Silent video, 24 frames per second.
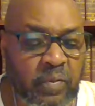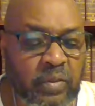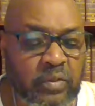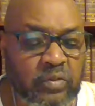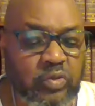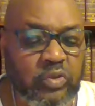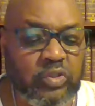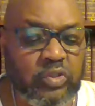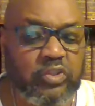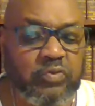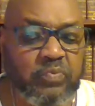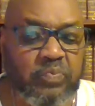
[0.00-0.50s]

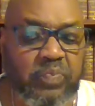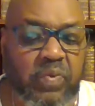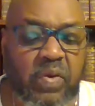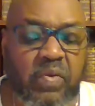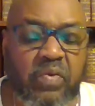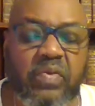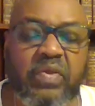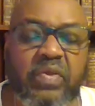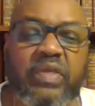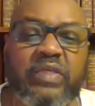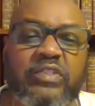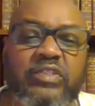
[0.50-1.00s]
to
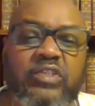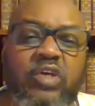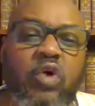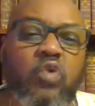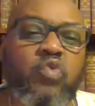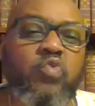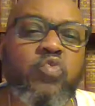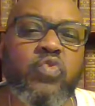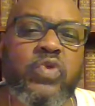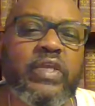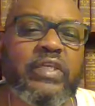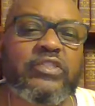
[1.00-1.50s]
experience a
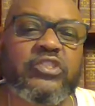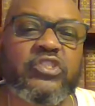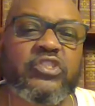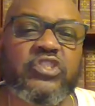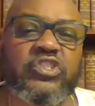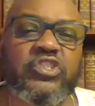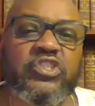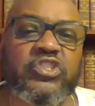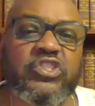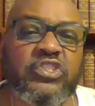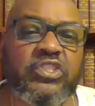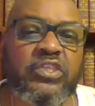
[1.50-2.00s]

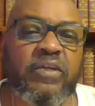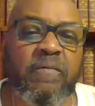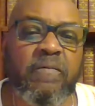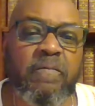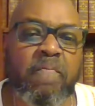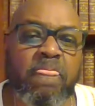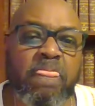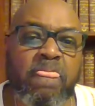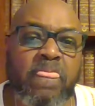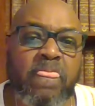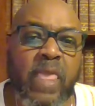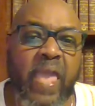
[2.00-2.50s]
rich
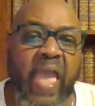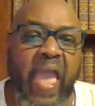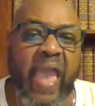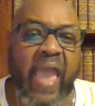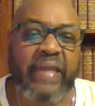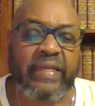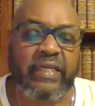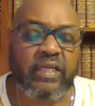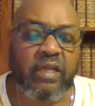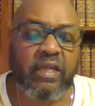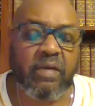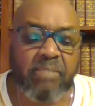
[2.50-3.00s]

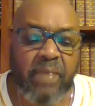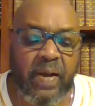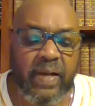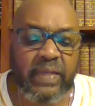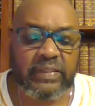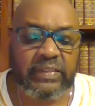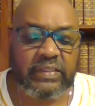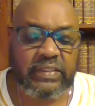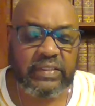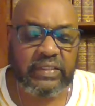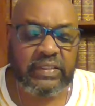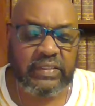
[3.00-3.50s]
and an
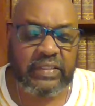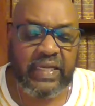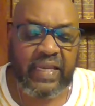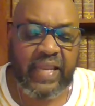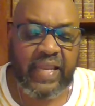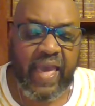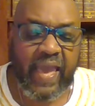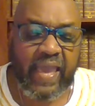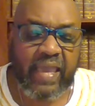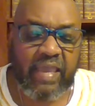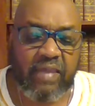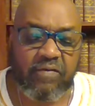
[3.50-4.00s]
abundant
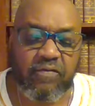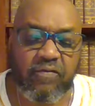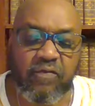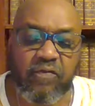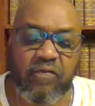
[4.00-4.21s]
life,